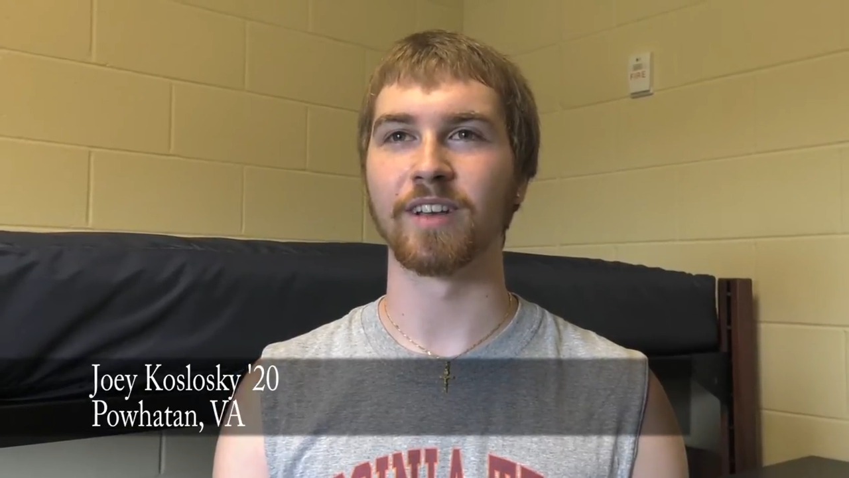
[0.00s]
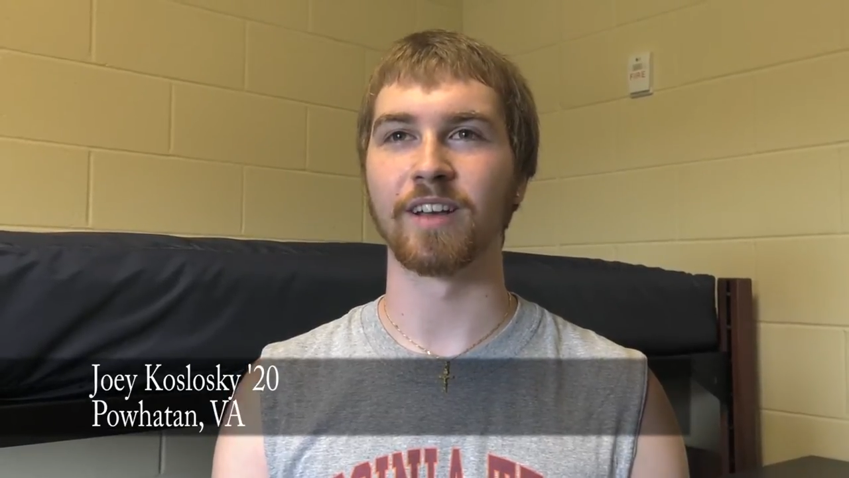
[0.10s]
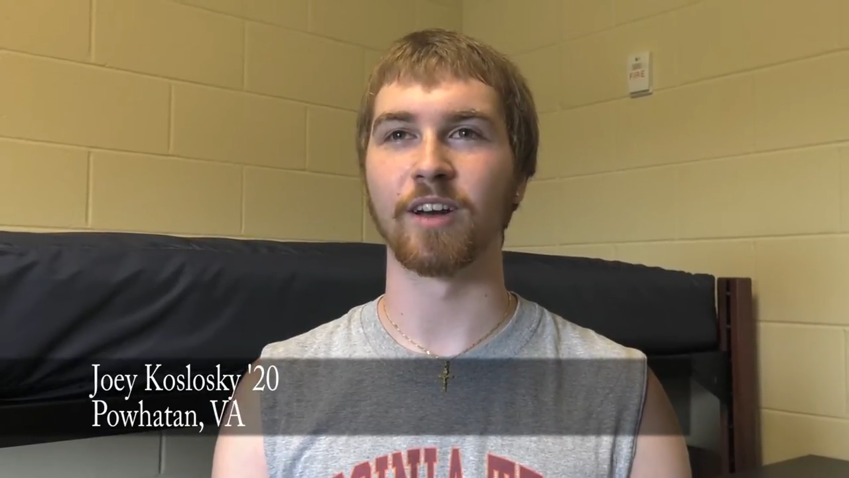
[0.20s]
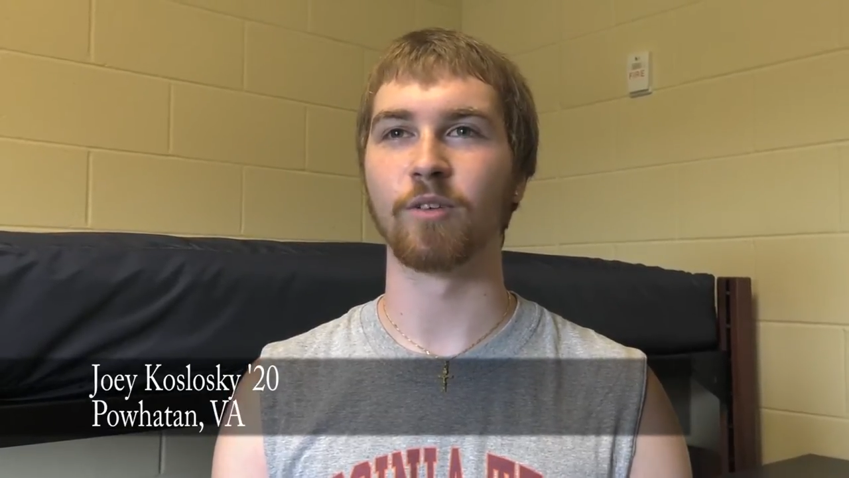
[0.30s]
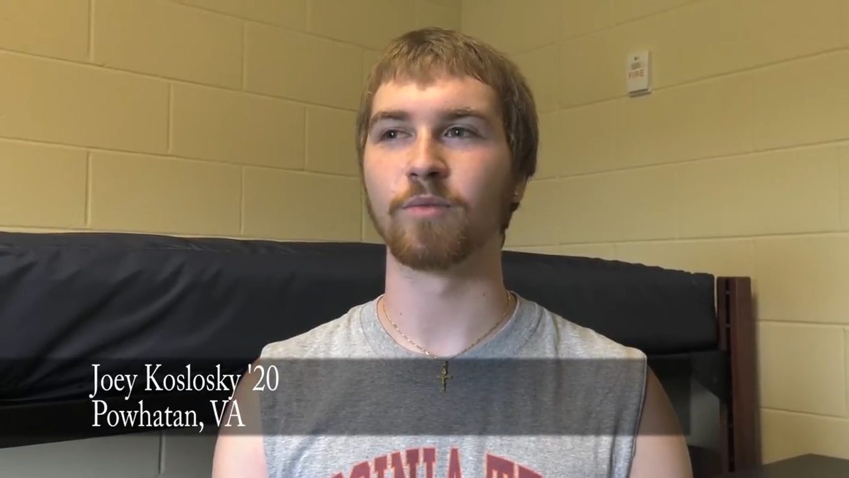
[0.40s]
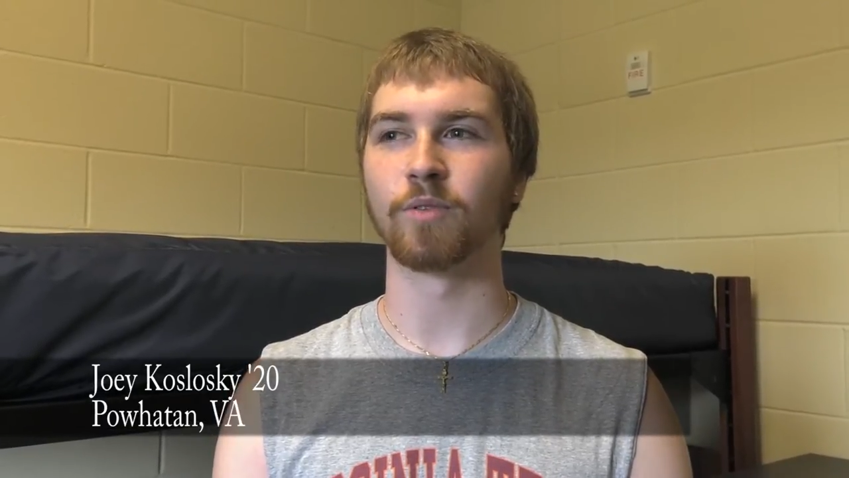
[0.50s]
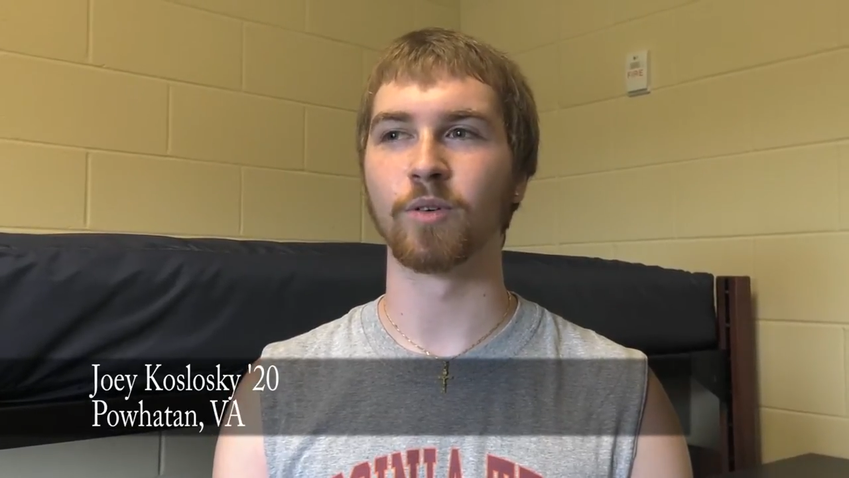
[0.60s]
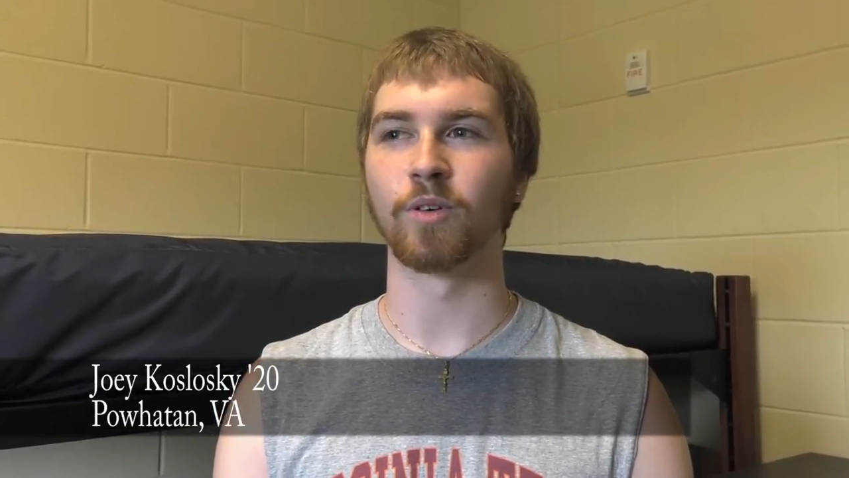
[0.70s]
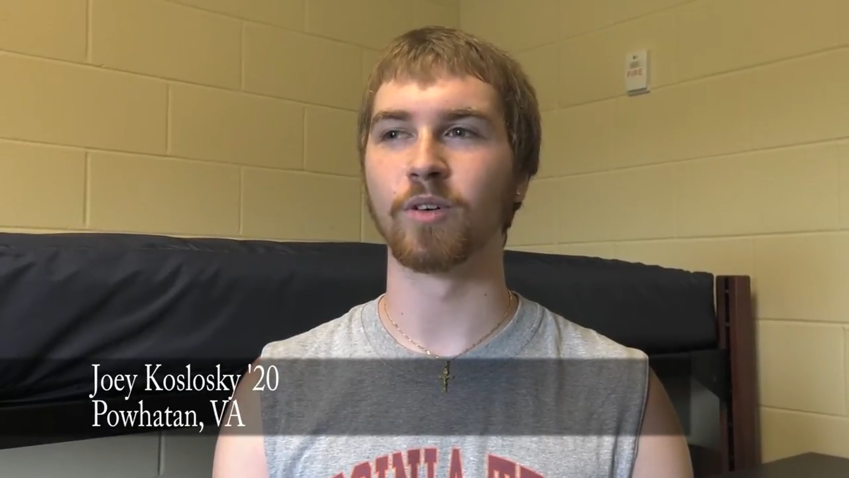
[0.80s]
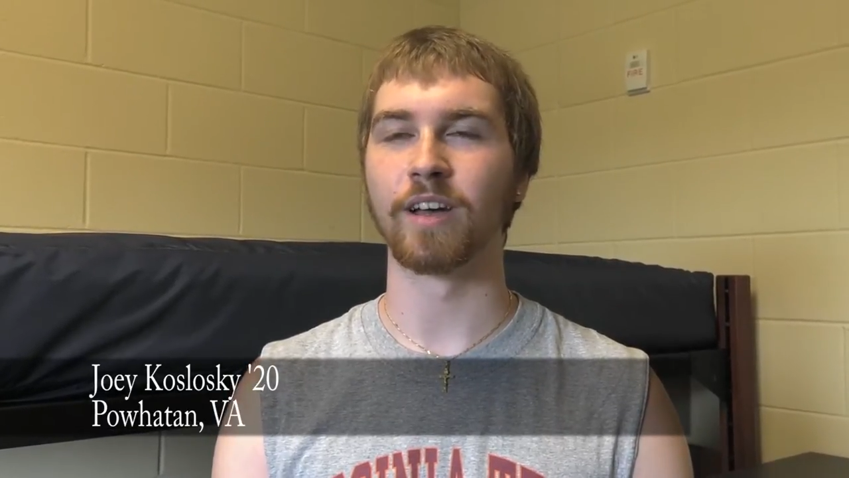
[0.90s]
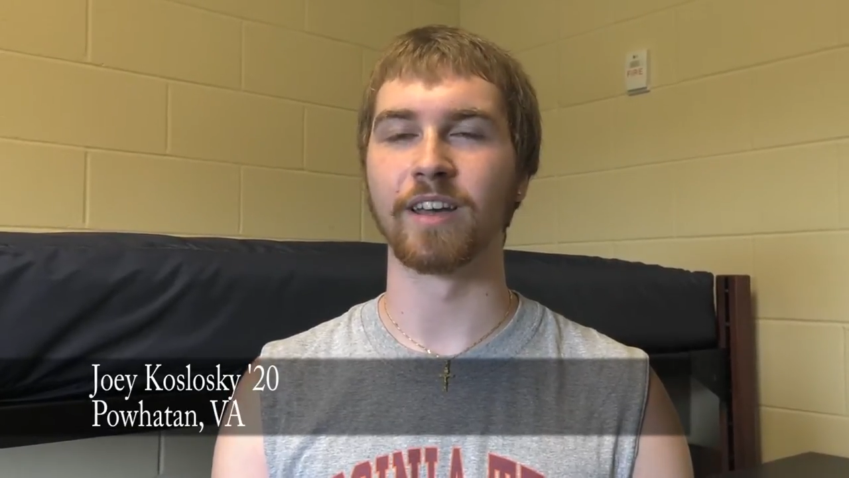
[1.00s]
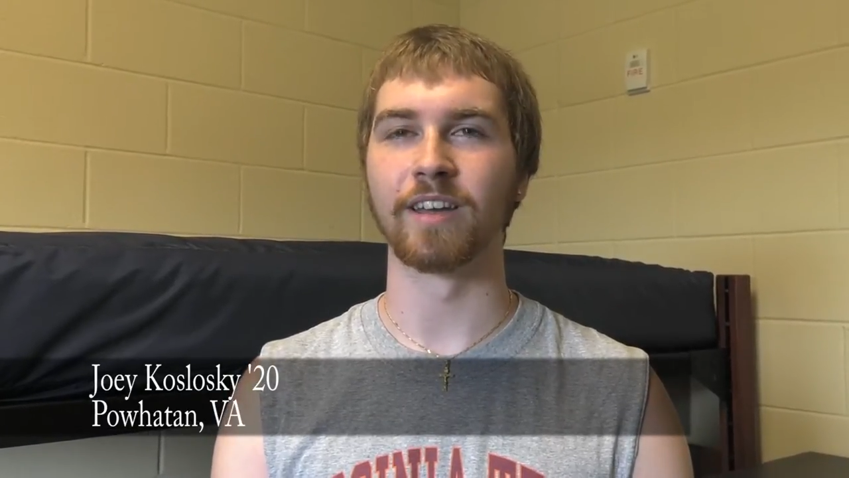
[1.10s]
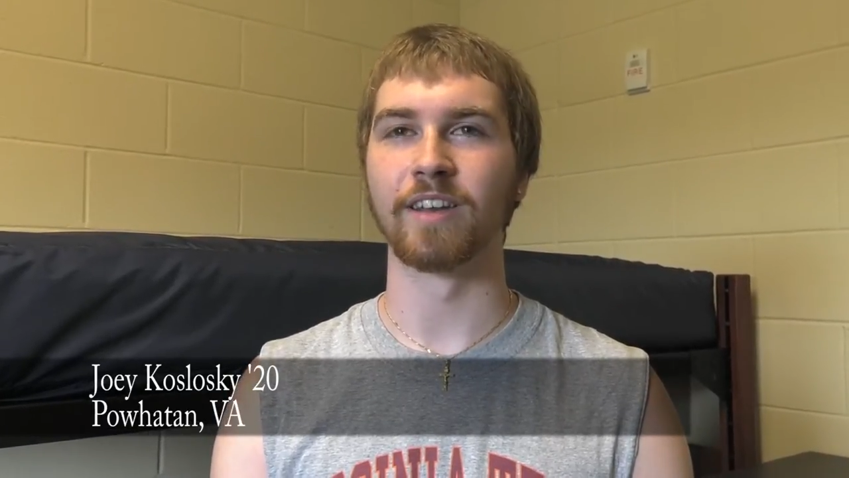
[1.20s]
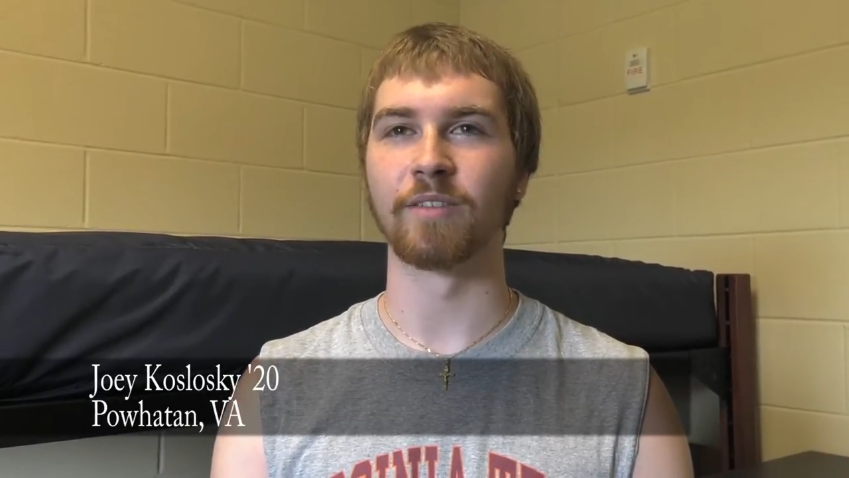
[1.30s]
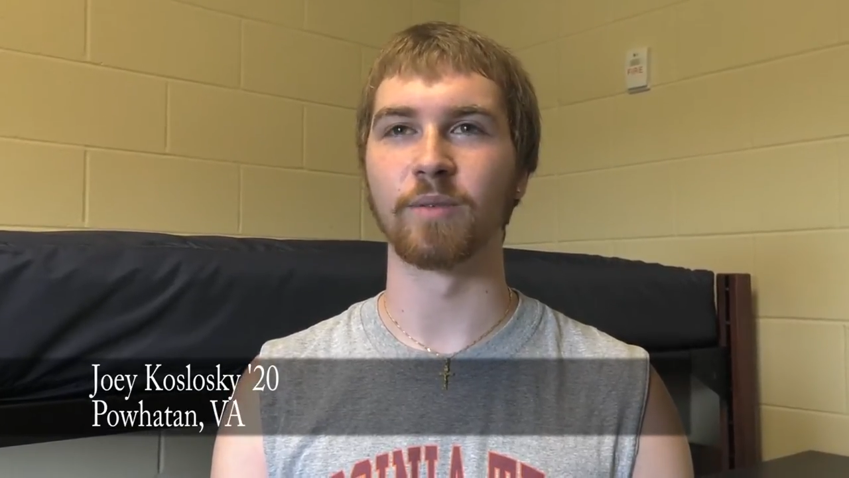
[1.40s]
helpful
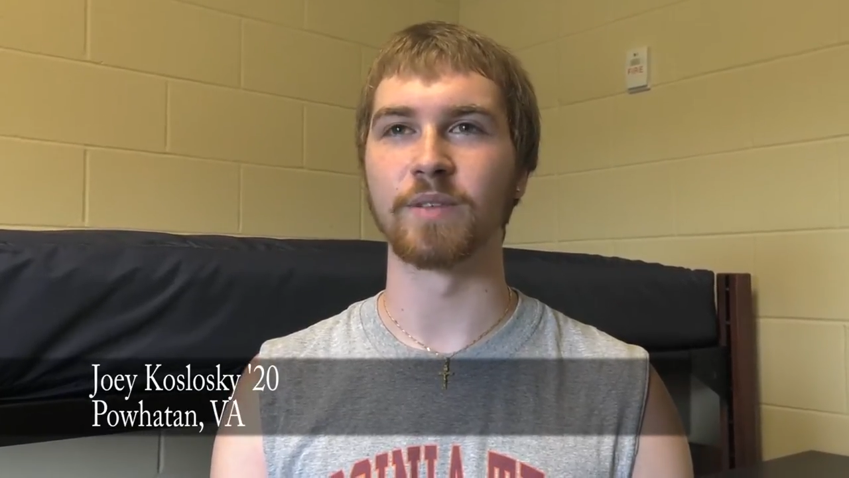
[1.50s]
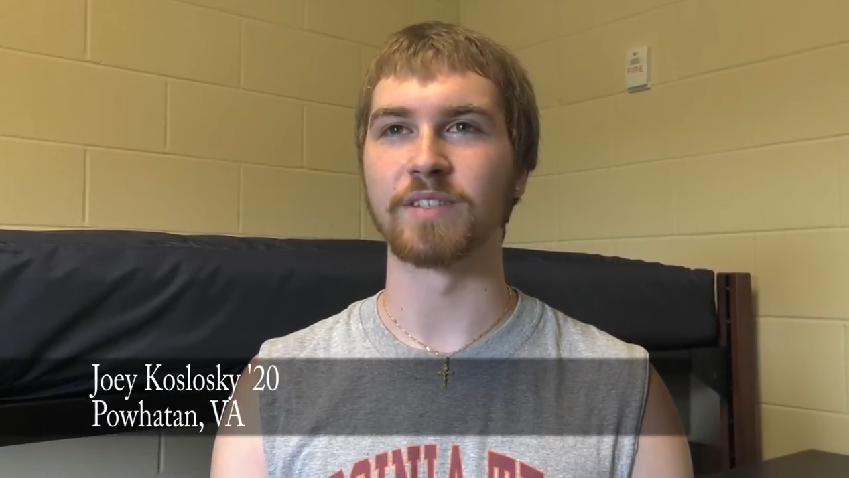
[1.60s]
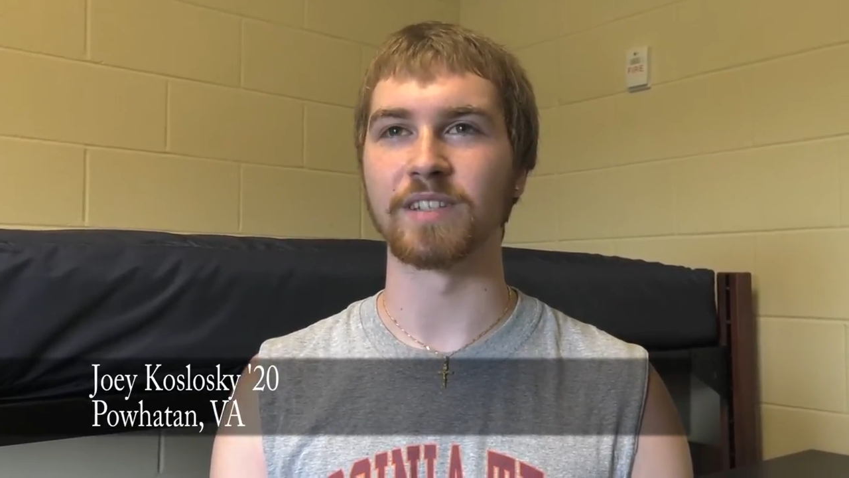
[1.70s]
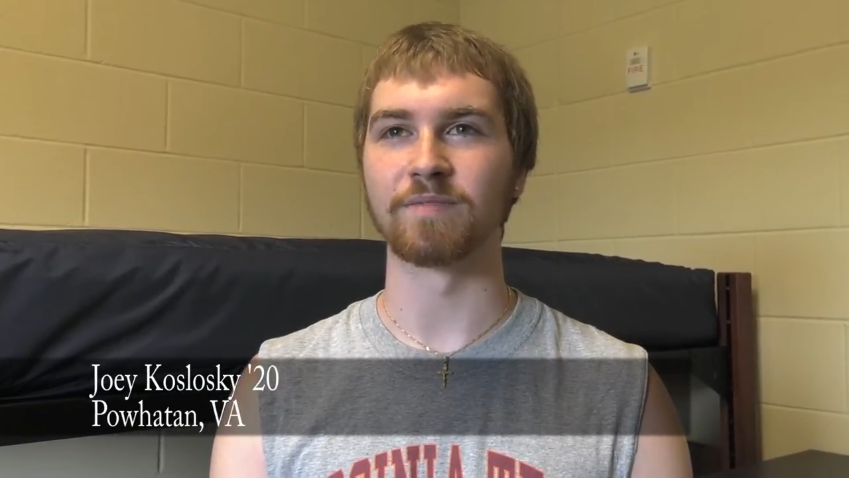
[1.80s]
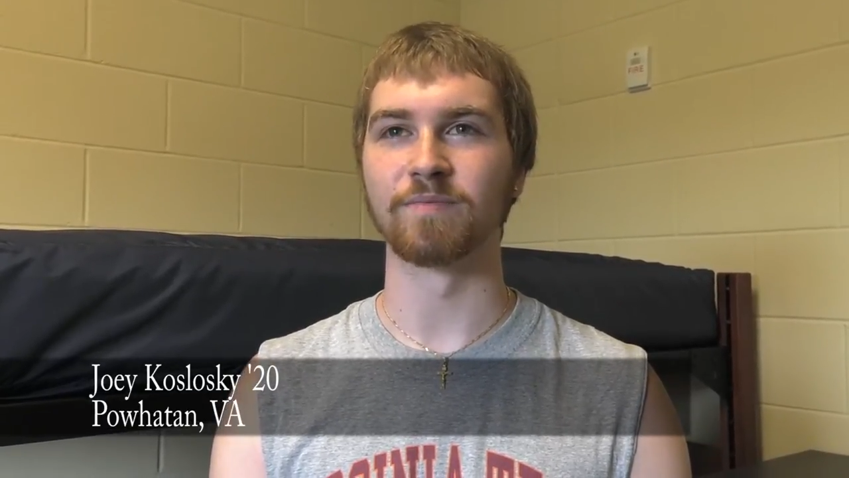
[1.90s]
and everyone's